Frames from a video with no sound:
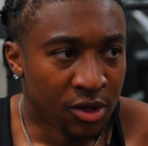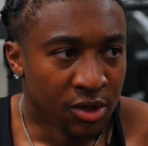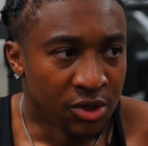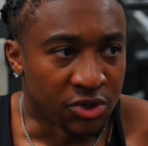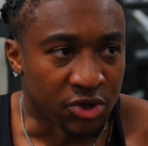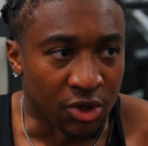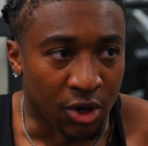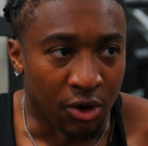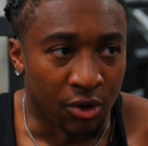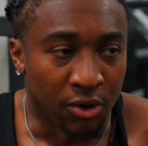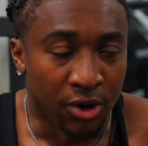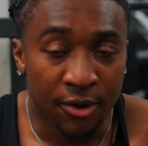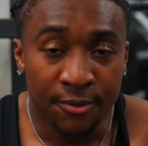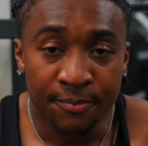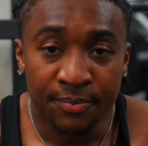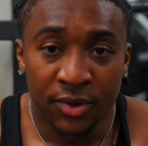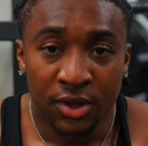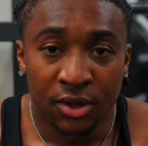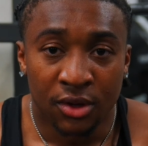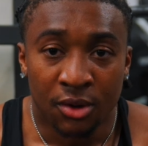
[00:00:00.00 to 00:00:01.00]
So,
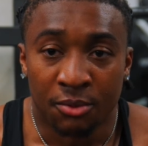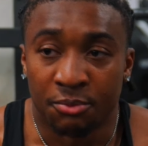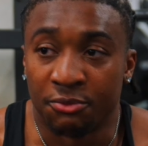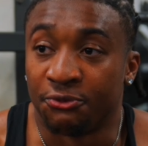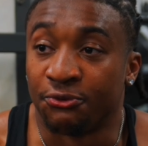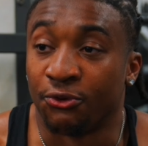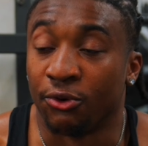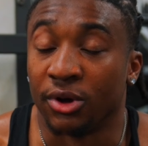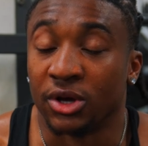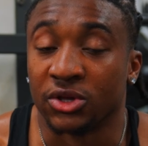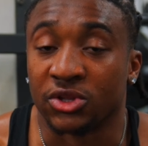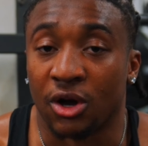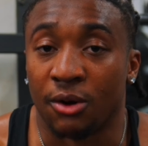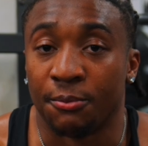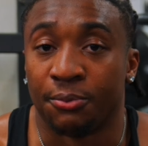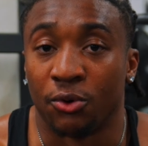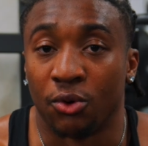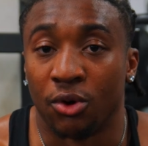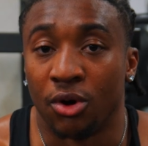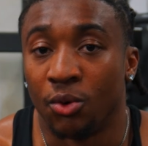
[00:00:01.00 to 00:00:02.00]
for
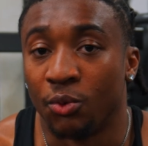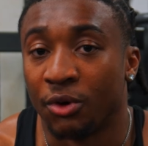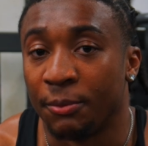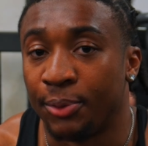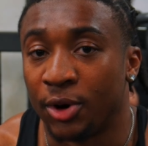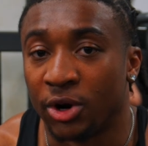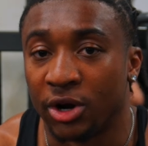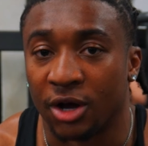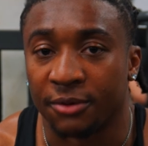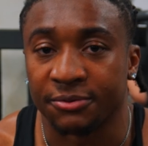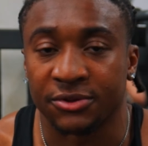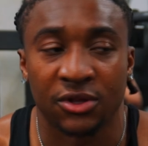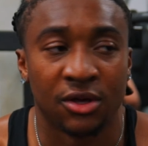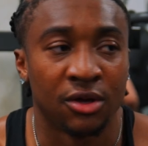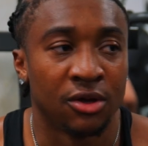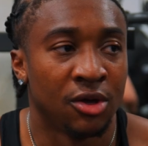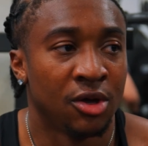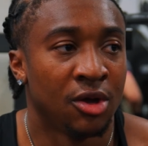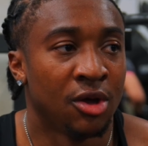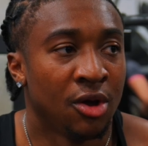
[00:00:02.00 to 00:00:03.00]
example, with pull-ups,
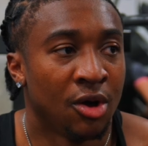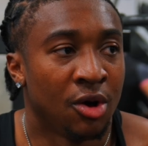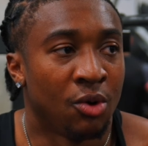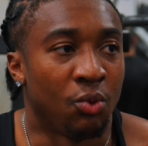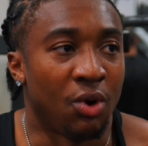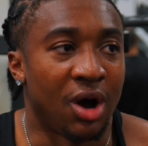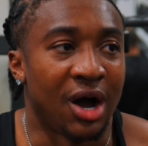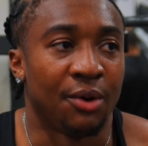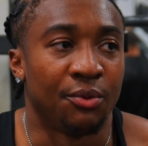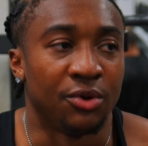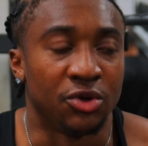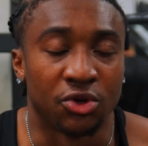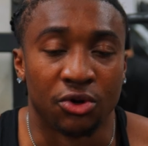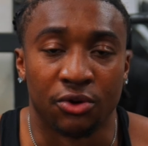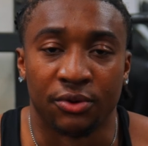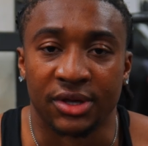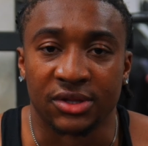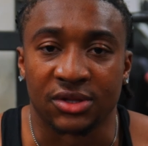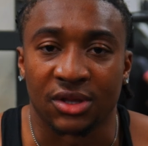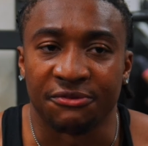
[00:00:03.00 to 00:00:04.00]
what I would
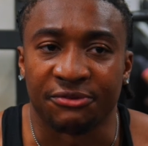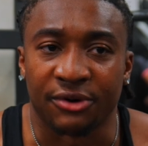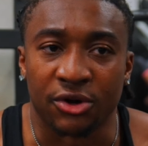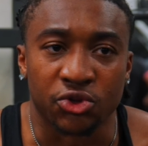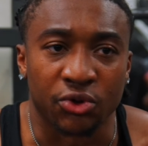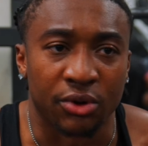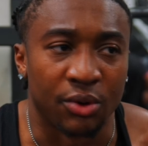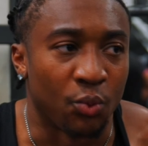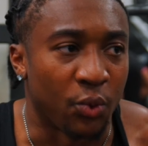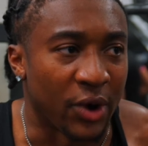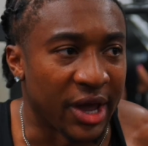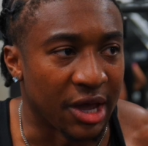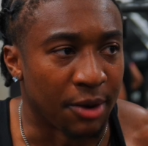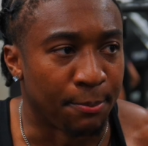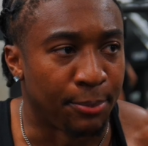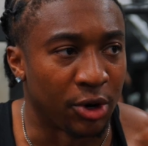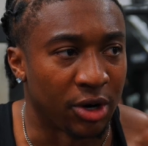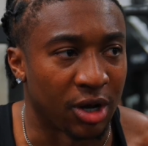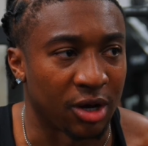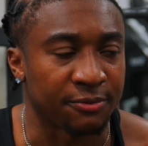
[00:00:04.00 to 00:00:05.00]
do is, if I was doing weighted
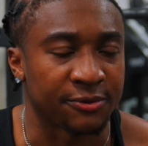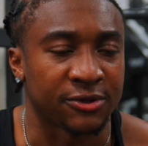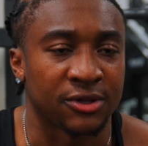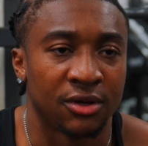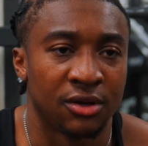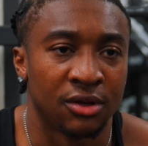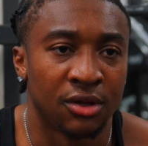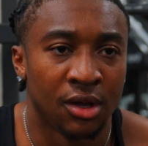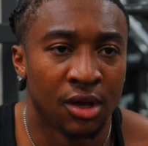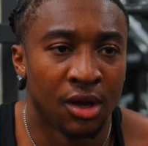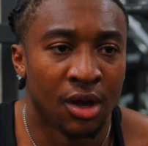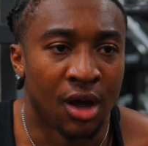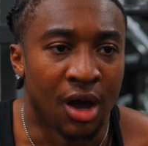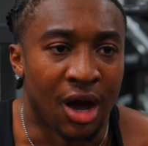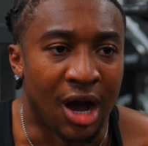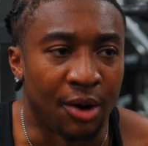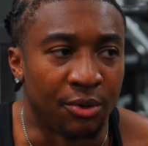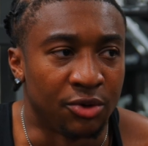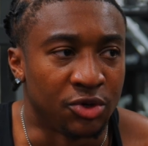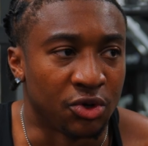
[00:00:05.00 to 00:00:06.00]
pull-ups,
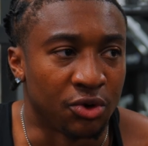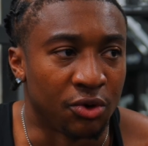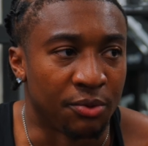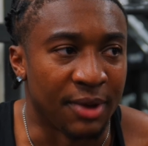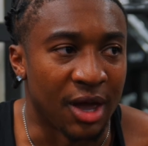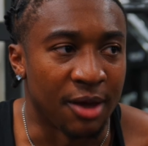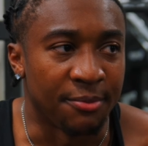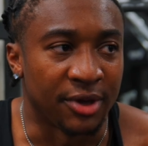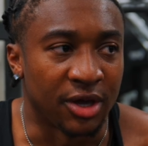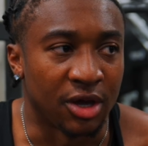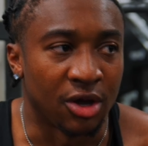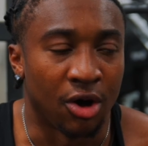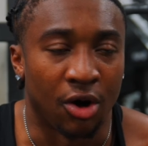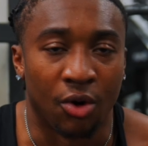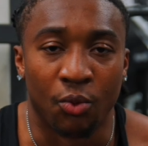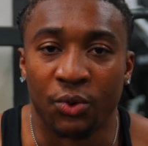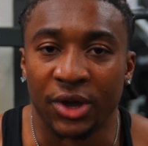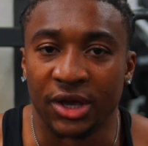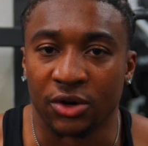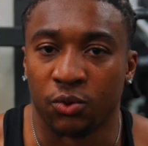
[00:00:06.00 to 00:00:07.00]
I would do maybe
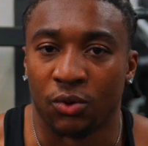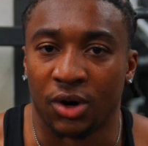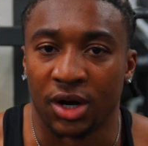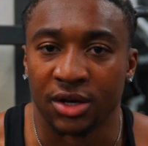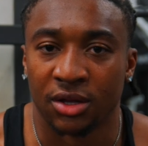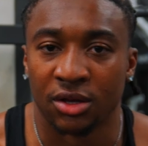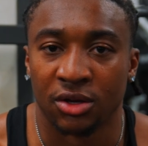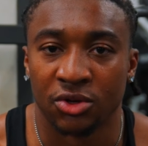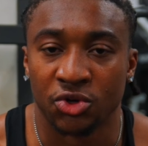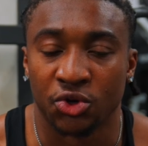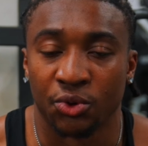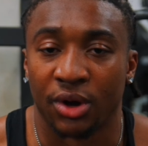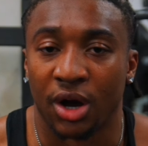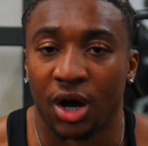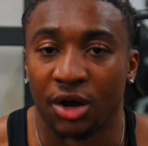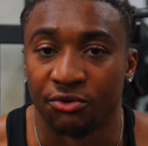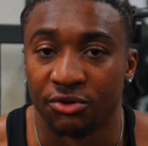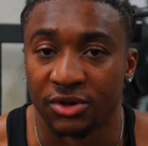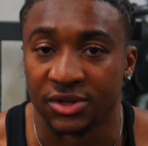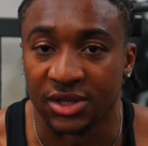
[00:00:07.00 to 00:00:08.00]
on week 1, do it
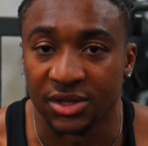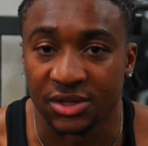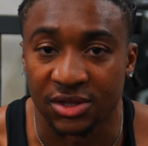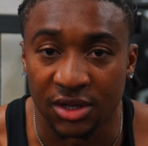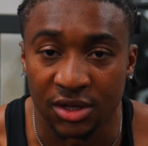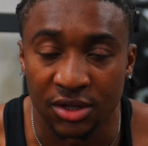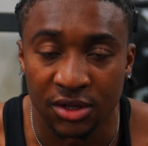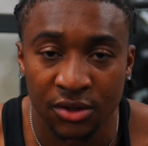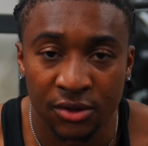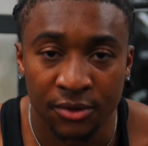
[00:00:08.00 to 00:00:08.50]
unresisted.